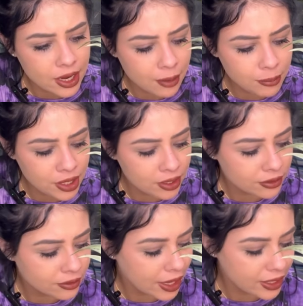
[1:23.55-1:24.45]
I
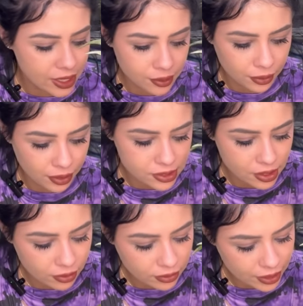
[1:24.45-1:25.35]
mean, I can't really
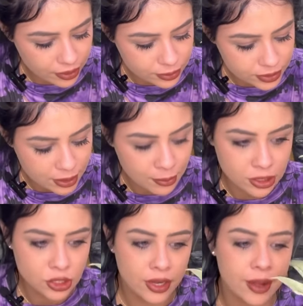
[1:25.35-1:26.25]
tell. I don't see
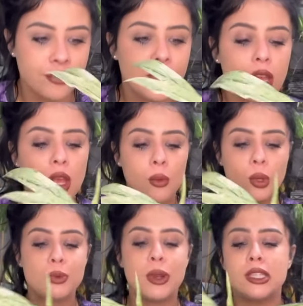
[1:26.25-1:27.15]
much on it,
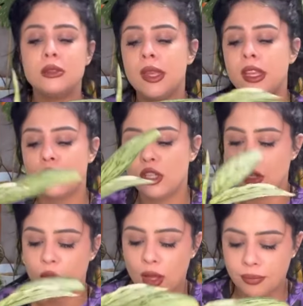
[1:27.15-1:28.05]
which brings me
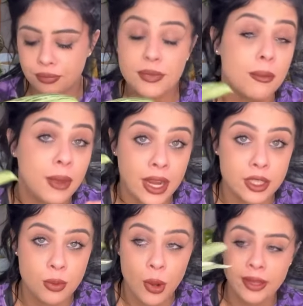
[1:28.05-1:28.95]
to my
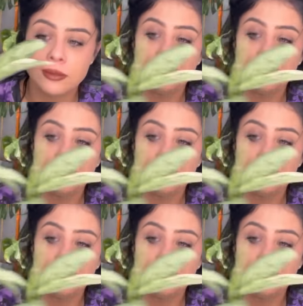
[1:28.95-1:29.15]
next point.